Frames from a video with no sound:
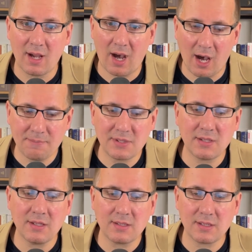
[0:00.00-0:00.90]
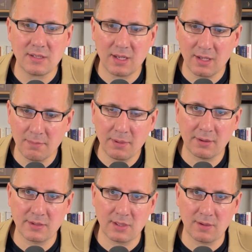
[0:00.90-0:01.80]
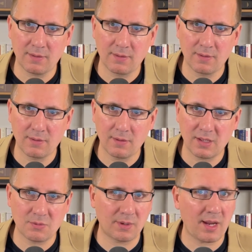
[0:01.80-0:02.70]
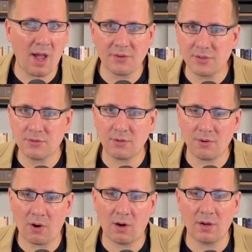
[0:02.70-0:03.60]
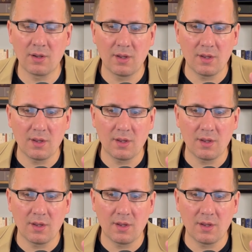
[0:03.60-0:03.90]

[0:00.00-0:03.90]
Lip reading: obstinate inability, his recalcitrant heart,